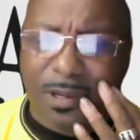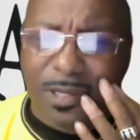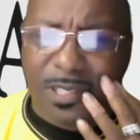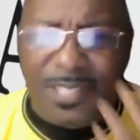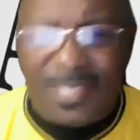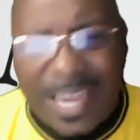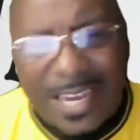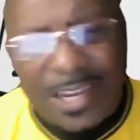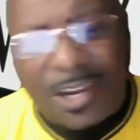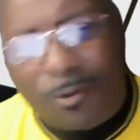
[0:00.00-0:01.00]

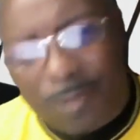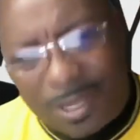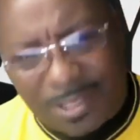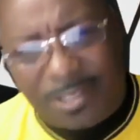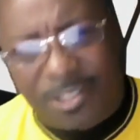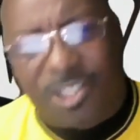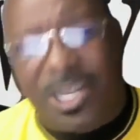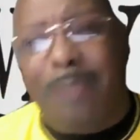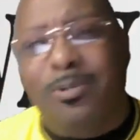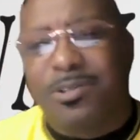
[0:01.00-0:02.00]
Second Corinthians
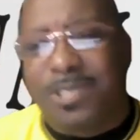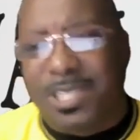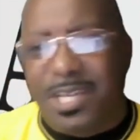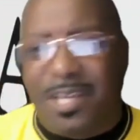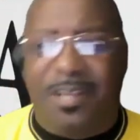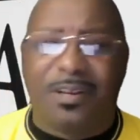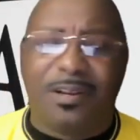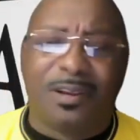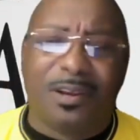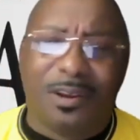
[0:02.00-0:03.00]
chapter ten,
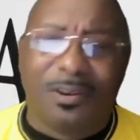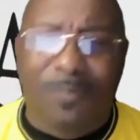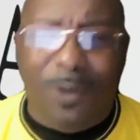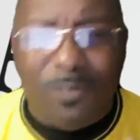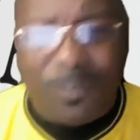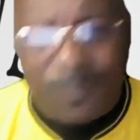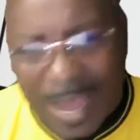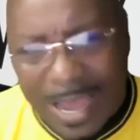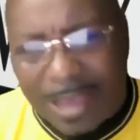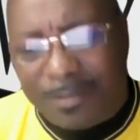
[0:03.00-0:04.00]
verse
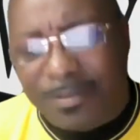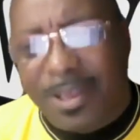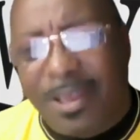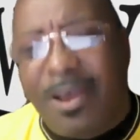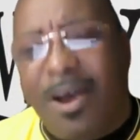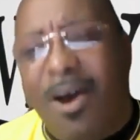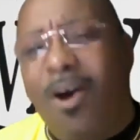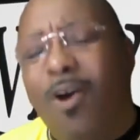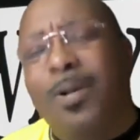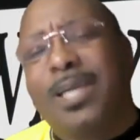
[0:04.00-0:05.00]
five,
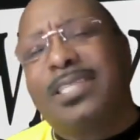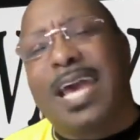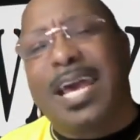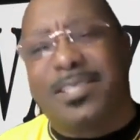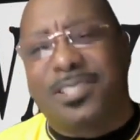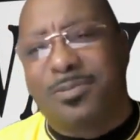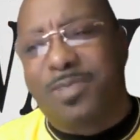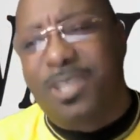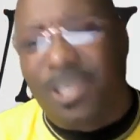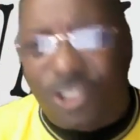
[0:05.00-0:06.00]
always has some
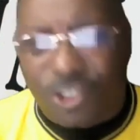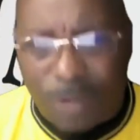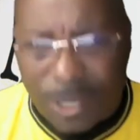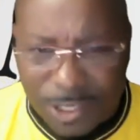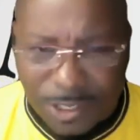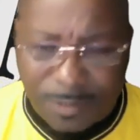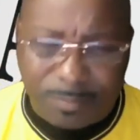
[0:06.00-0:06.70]
good instruction.